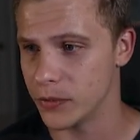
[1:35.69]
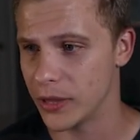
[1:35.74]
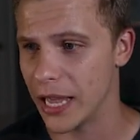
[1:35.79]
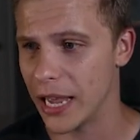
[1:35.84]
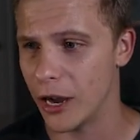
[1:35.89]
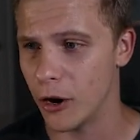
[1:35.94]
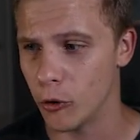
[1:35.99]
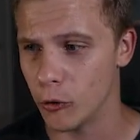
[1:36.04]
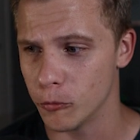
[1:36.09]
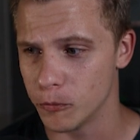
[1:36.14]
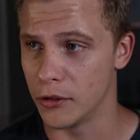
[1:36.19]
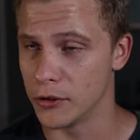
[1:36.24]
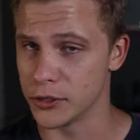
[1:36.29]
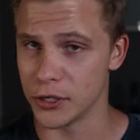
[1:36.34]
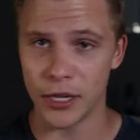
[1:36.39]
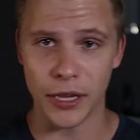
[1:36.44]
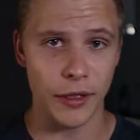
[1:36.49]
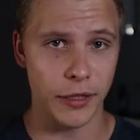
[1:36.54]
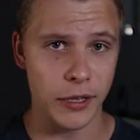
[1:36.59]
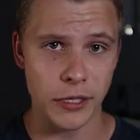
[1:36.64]
Now, there's a
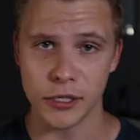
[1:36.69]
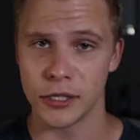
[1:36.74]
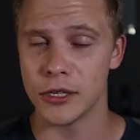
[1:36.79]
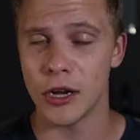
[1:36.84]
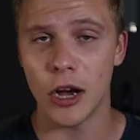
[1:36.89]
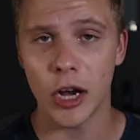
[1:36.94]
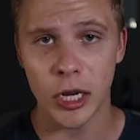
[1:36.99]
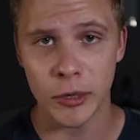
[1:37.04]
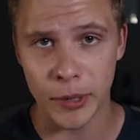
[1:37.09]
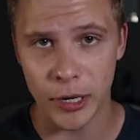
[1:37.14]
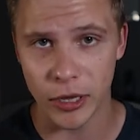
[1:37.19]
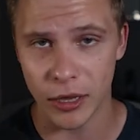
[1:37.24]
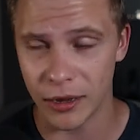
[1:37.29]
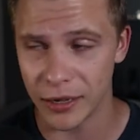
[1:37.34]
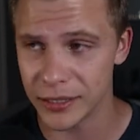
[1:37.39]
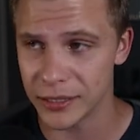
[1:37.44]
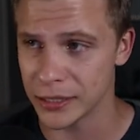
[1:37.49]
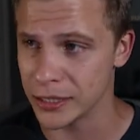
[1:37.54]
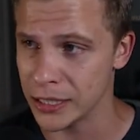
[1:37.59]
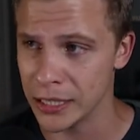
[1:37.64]
lot of things to talk about
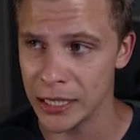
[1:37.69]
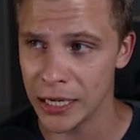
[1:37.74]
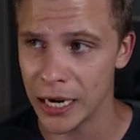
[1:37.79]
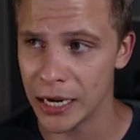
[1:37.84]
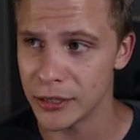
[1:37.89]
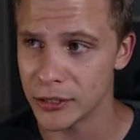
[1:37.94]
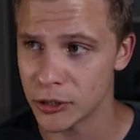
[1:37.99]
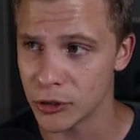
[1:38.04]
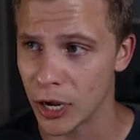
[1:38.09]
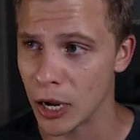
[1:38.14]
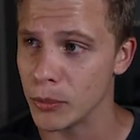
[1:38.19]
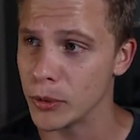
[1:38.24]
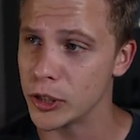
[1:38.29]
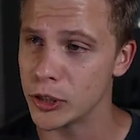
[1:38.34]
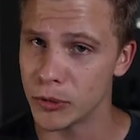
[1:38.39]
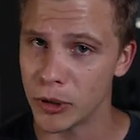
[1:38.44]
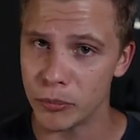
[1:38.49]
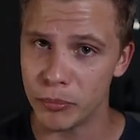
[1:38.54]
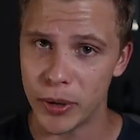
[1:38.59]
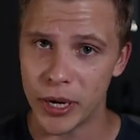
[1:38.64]
on CEI, so I'm gonna
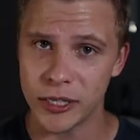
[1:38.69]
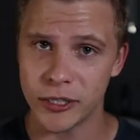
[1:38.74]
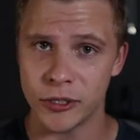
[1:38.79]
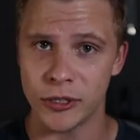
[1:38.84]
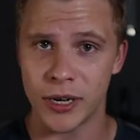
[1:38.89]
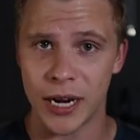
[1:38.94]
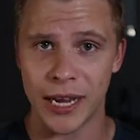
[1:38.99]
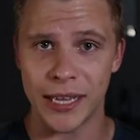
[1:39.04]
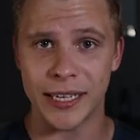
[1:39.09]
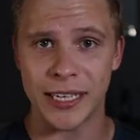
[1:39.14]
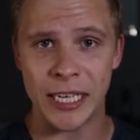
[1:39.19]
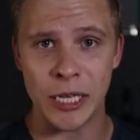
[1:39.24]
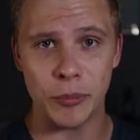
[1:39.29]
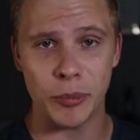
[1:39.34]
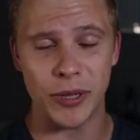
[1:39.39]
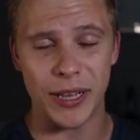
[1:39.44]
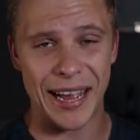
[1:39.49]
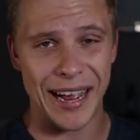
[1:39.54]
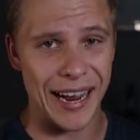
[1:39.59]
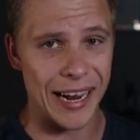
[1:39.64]
do my best to kind of keep
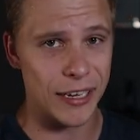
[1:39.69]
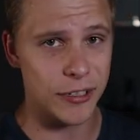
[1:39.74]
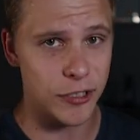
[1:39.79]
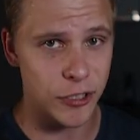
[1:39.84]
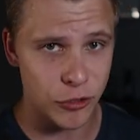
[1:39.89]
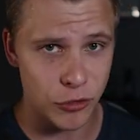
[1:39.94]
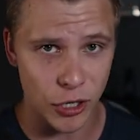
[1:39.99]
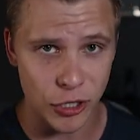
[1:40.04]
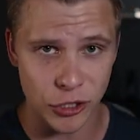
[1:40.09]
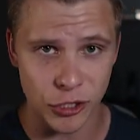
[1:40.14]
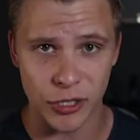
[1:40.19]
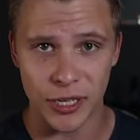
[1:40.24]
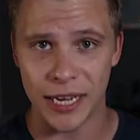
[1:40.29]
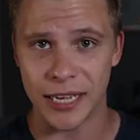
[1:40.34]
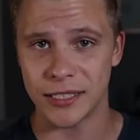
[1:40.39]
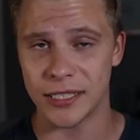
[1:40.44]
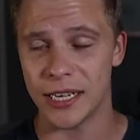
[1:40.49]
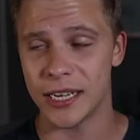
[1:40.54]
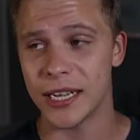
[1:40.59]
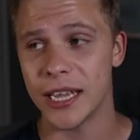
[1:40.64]
it as structured
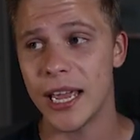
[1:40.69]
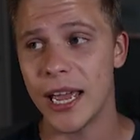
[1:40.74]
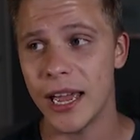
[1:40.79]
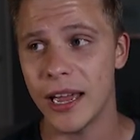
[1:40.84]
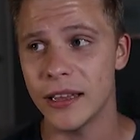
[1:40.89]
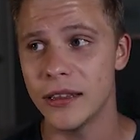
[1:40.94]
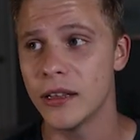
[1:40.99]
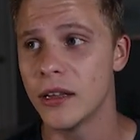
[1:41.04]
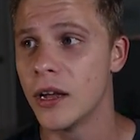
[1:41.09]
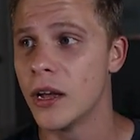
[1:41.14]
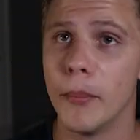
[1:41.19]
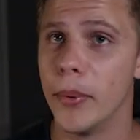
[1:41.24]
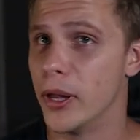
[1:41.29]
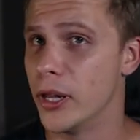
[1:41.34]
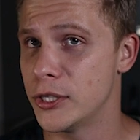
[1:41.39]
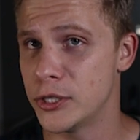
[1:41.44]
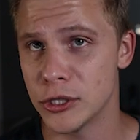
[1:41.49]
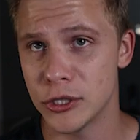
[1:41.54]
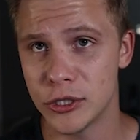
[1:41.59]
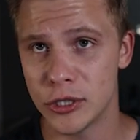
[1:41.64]
as I can, but
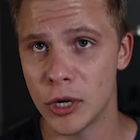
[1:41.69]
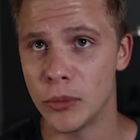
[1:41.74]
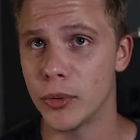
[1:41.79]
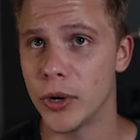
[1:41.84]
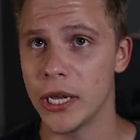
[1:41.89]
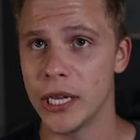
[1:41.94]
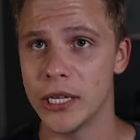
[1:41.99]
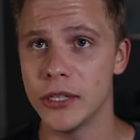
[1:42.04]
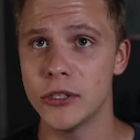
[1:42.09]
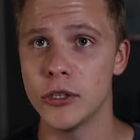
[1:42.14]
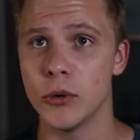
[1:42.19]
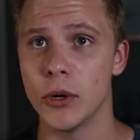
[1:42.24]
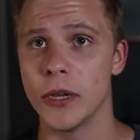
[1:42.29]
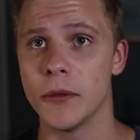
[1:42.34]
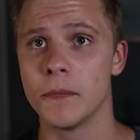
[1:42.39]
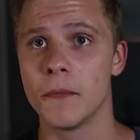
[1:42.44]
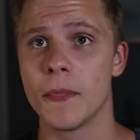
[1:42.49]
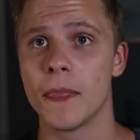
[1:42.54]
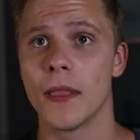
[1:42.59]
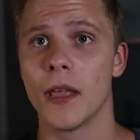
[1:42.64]
let's just jump right into it.